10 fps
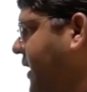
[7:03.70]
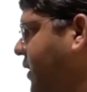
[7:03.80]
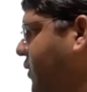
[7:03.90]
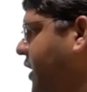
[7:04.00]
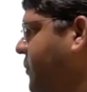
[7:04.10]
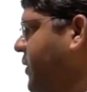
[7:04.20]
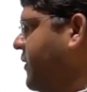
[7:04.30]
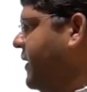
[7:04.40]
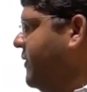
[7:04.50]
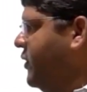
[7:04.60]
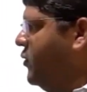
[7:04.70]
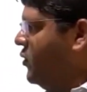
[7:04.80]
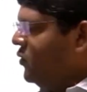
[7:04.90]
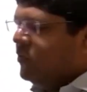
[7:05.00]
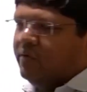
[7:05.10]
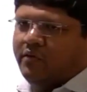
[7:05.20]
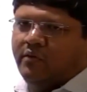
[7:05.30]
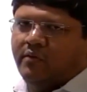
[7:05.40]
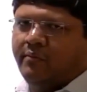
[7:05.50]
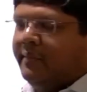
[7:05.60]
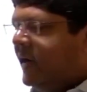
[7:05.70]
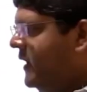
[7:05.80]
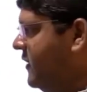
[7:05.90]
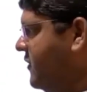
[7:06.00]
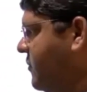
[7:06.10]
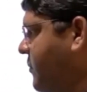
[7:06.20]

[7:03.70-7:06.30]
into 8.5 into 2 minus